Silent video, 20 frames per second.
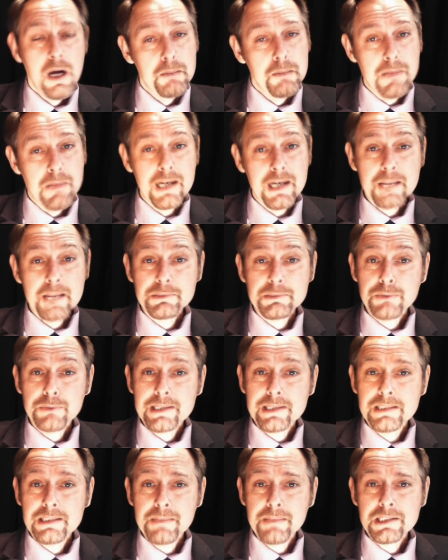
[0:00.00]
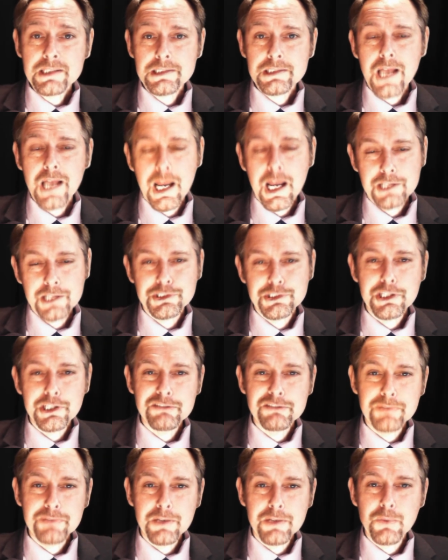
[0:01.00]
My name's Rick Timmis, and
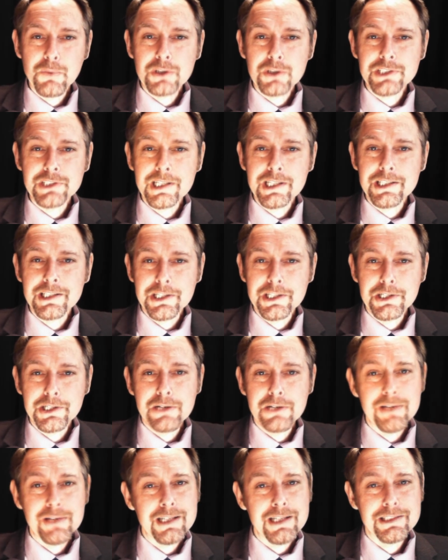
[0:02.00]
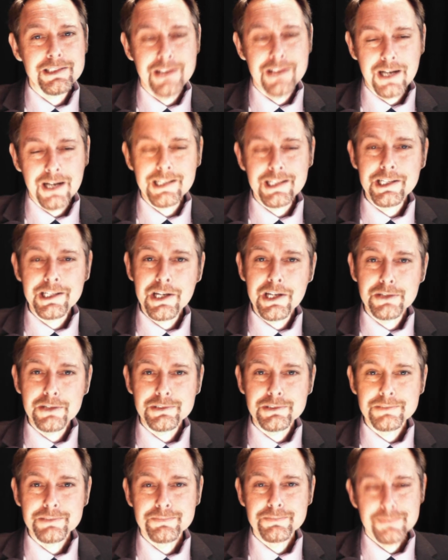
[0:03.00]
you've been watching the Unit Nightly
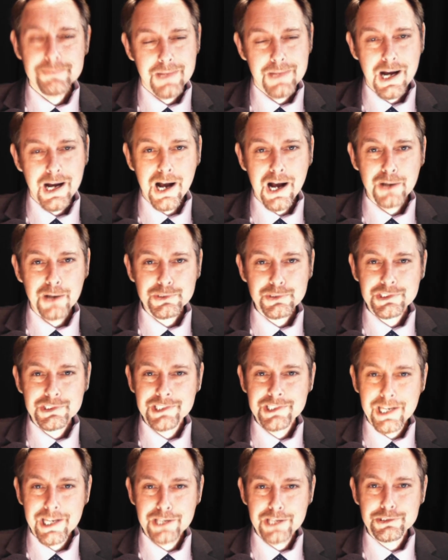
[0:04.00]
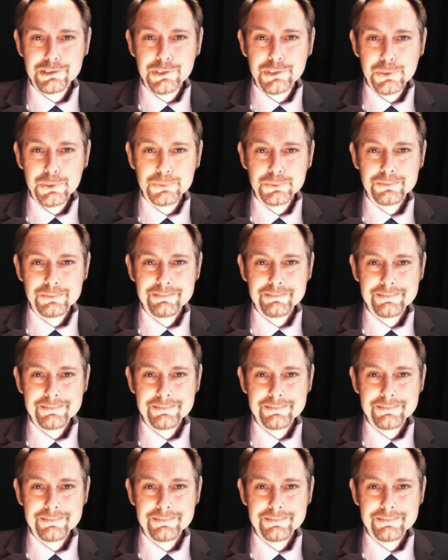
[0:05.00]
News. I'll see you soon.